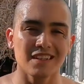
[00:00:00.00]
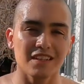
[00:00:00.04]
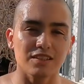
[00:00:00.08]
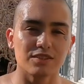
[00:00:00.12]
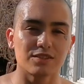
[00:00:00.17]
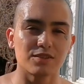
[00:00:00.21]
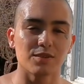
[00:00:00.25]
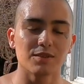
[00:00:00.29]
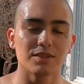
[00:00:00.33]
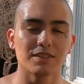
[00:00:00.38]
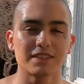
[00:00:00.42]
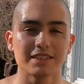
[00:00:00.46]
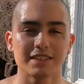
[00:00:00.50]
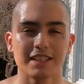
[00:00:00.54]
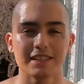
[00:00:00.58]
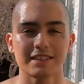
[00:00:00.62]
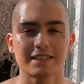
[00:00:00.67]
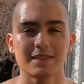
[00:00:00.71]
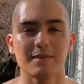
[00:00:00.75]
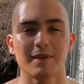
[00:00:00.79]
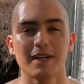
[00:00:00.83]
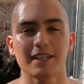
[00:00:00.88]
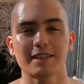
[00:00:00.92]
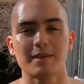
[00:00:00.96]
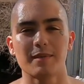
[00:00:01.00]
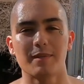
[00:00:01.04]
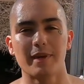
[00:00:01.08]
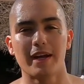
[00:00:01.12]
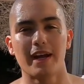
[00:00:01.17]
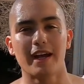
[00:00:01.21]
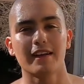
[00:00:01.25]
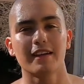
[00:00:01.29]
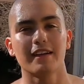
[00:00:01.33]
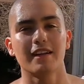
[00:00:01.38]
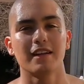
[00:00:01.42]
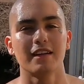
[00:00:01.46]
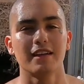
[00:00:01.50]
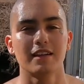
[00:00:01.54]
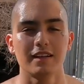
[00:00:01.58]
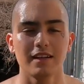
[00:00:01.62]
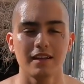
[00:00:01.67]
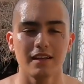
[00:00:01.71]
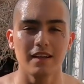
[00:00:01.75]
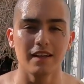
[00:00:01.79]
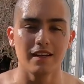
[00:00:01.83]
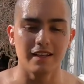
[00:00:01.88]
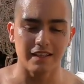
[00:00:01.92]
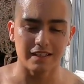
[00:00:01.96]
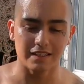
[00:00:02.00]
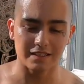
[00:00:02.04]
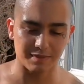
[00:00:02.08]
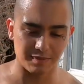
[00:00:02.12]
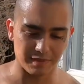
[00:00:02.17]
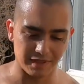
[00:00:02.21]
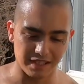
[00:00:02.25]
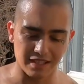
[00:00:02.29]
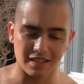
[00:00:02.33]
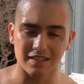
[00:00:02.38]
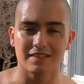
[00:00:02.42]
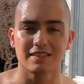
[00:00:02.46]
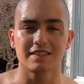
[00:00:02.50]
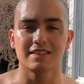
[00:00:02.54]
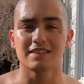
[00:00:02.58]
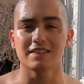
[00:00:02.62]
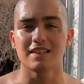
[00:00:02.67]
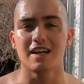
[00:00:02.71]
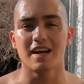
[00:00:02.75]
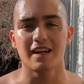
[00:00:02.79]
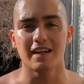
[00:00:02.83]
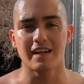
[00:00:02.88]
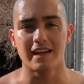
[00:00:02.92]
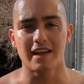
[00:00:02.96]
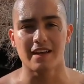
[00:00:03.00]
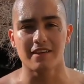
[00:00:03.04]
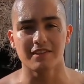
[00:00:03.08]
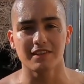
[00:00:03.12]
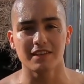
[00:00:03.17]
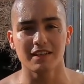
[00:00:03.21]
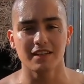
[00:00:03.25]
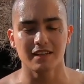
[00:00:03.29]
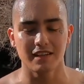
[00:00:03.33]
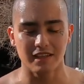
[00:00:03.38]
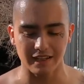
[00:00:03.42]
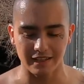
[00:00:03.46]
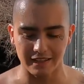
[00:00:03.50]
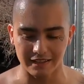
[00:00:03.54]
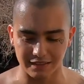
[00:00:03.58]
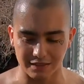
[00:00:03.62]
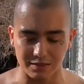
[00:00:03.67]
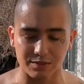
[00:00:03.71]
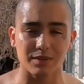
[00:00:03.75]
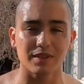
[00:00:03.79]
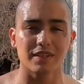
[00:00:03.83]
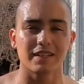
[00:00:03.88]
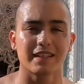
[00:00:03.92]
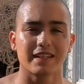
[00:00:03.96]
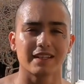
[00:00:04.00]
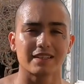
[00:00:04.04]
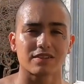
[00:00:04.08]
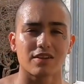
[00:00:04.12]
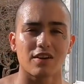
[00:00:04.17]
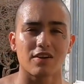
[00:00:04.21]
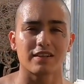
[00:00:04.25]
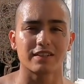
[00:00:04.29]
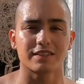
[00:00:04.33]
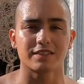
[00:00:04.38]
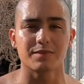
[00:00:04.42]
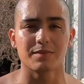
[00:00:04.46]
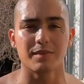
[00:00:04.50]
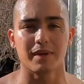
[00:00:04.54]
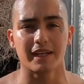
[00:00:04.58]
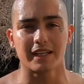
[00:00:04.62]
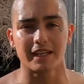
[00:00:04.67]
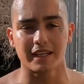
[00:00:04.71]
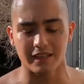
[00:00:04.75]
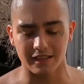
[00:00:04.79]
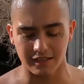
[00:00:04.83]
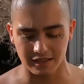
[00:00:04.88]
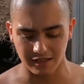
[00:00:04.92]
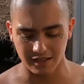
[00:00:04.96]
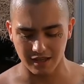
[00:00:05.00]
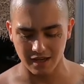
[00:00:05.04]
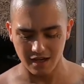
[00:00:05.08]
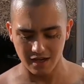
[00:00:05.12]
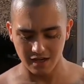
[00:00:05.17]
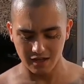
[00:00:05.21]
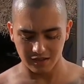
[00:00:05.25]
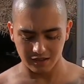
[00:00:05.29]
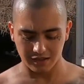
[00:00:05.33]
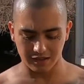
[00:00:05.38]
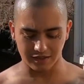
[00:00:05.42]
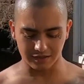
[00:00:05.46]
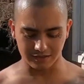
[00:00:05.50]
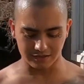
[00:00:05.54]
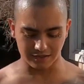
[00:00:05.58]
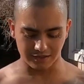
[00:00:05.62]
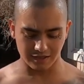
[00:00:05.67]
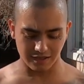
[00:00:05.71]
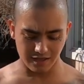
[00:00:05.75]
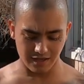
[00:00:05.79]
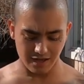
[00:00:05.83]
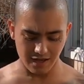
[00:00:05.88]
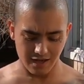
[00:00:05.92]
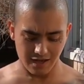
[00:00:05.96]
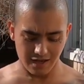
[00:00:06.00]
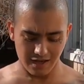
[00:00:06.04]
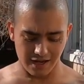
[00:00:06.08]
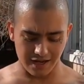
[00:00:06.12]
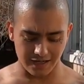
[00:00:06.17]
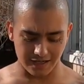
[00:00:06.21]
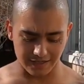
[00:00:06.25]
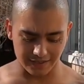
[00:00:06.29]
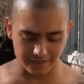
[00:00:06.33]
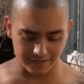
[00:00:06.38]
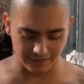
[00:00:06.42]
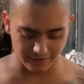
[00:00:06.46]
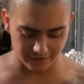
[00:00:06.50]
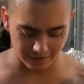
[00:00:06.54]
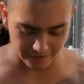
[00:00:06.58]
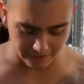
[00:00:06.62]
So what's nice about the band is because it's not heavy and it's really as hard as you make it, because I could either